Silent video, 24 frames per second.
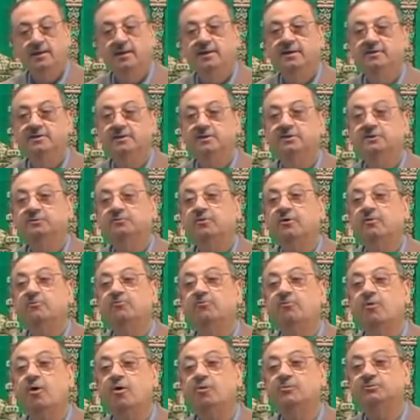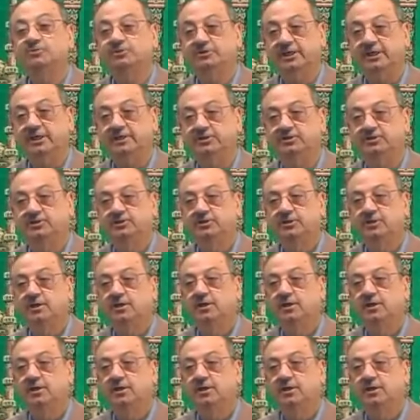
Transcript: This is from Form 6.